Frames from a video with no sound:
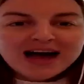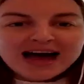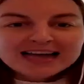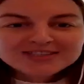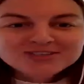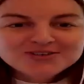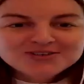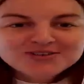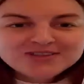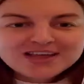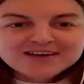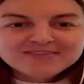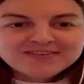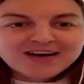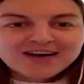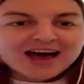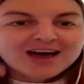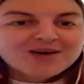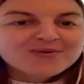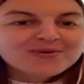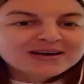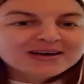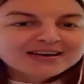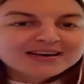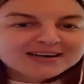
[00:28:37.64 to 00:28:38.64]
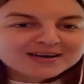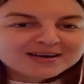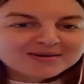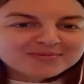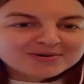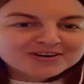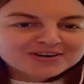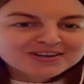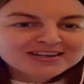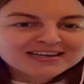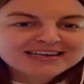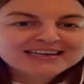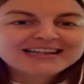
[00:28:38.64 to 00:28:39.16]
I do love I wake up
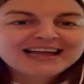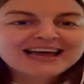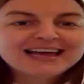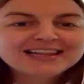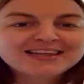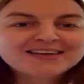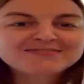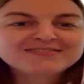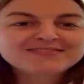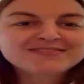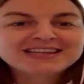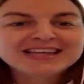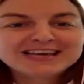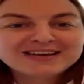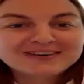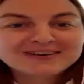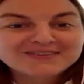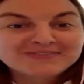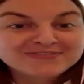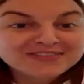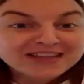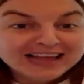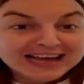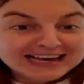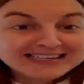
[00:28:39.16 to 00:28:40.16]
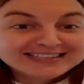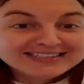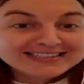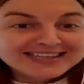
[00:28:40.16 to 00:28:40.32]
early and I love to like flex